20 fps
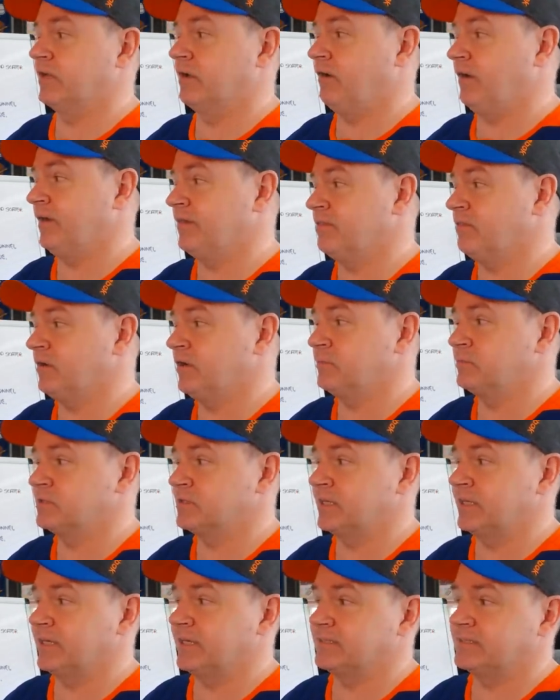Now I thought he was
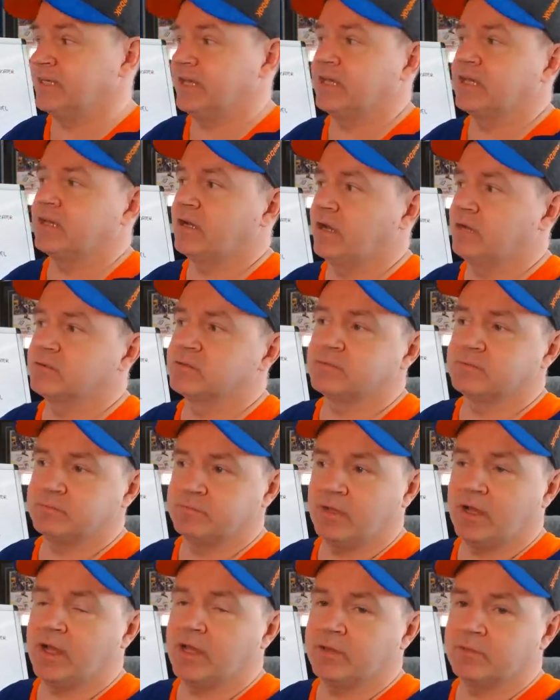going to get taken. I was
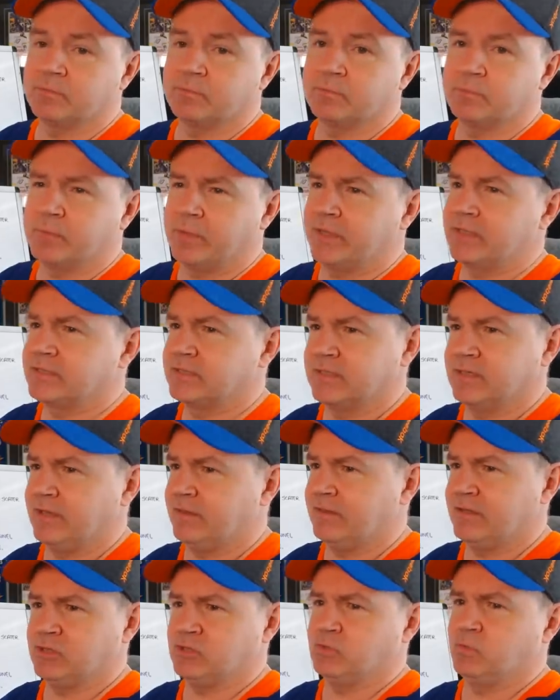I had picked it
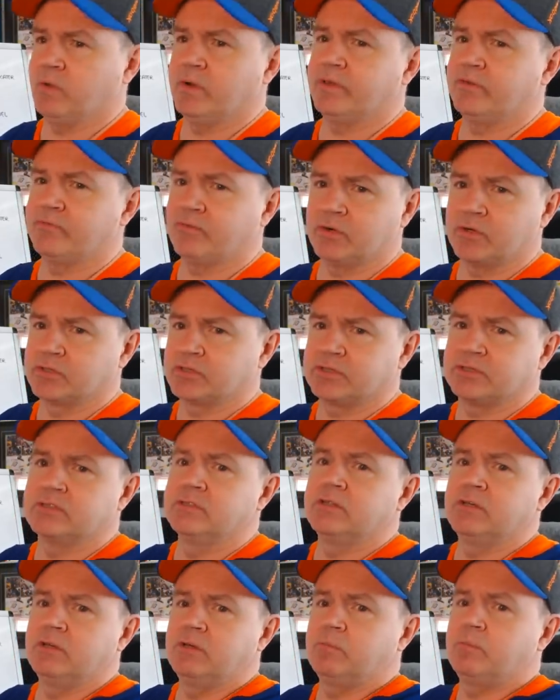I think 21st
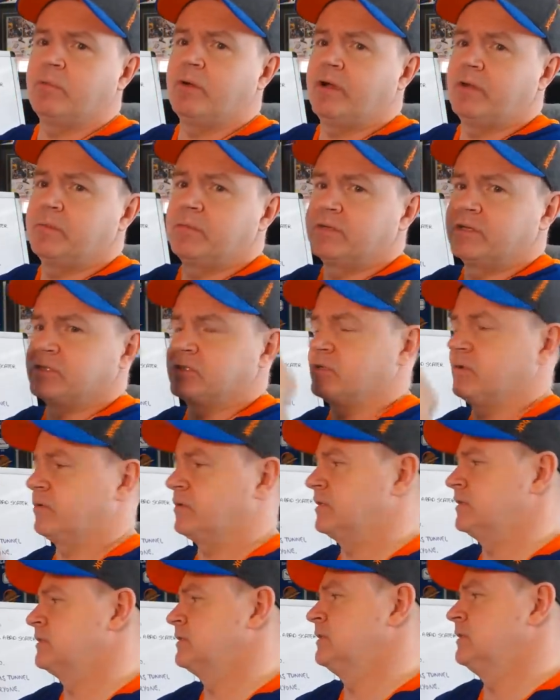by
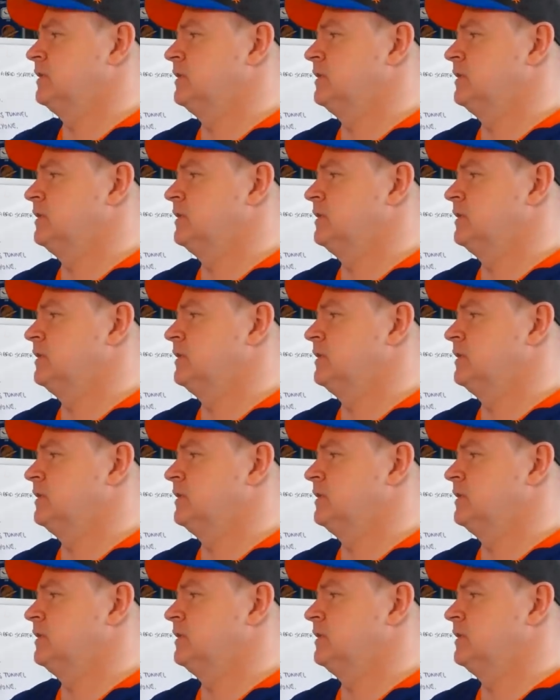Minnesota.